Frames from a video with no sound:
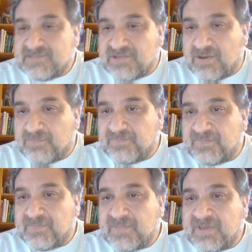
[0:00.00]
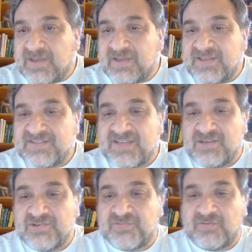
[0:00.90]
Yep, it is a
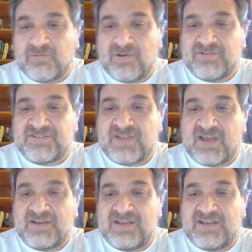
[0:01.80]
useful road sign.